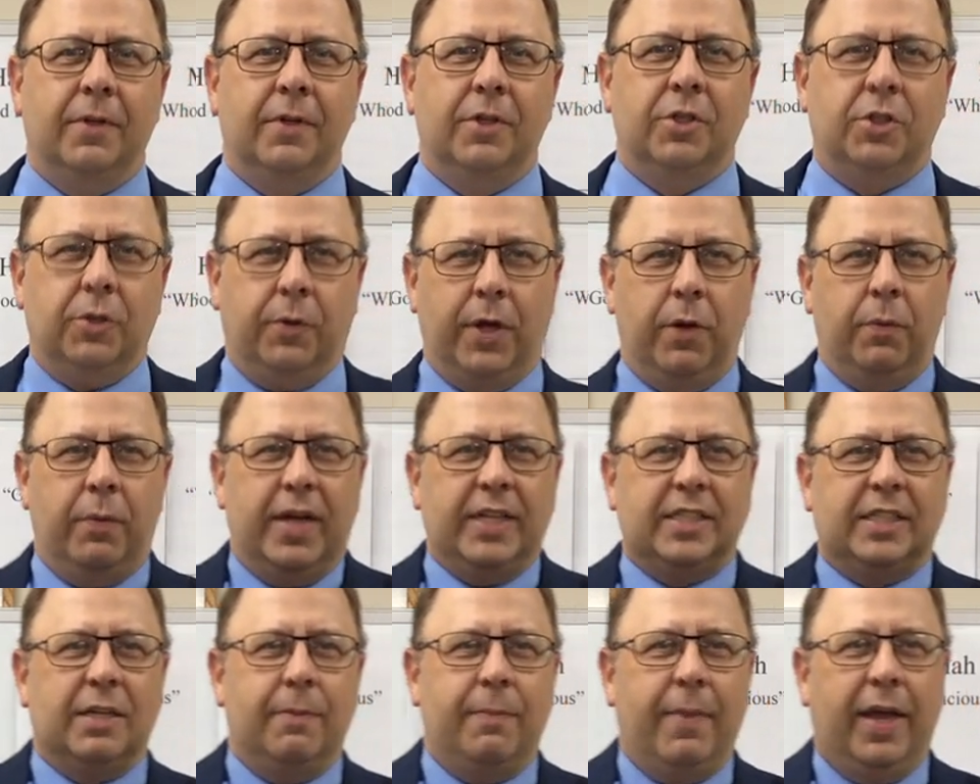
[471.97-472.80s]
So he
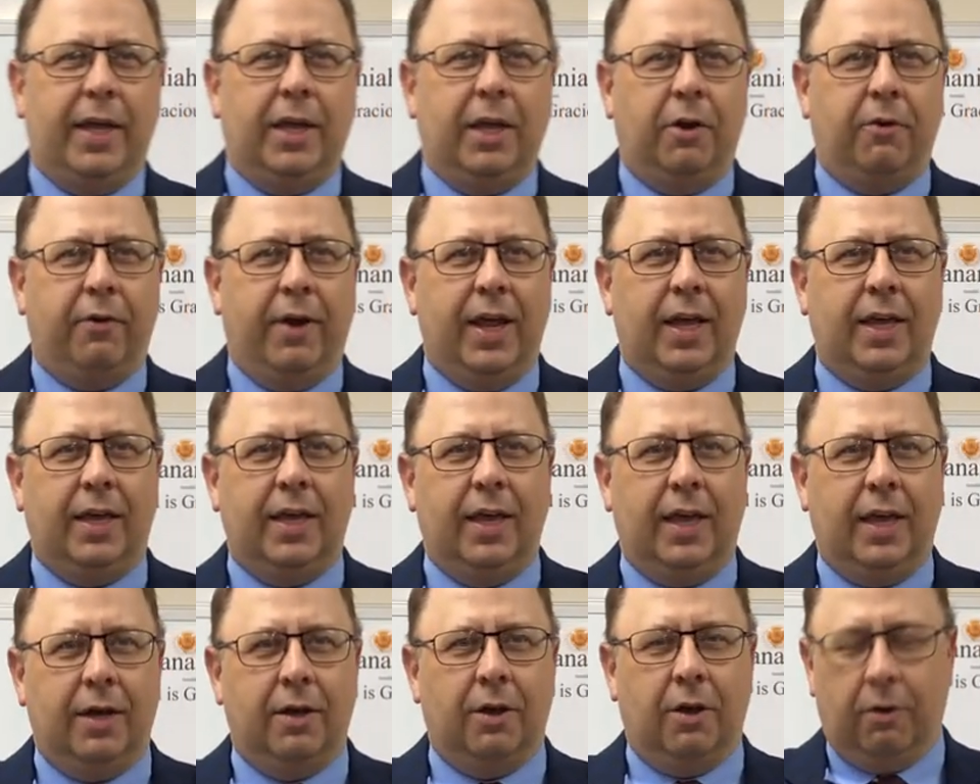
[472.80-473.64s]
wants to make a great
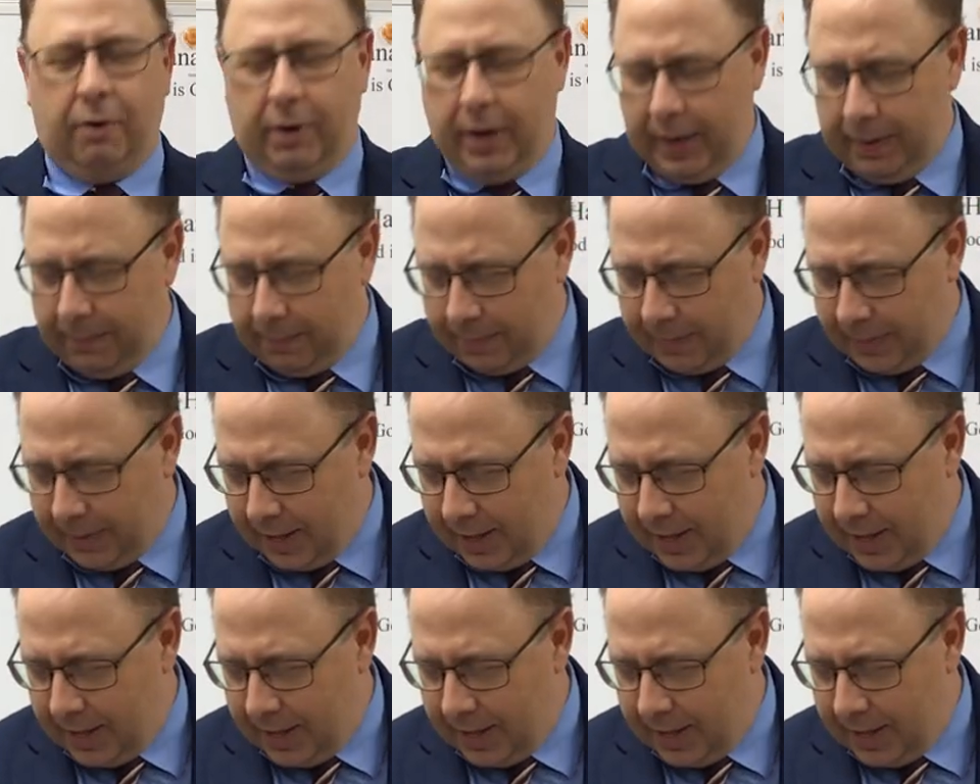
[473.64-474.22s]
king, all right?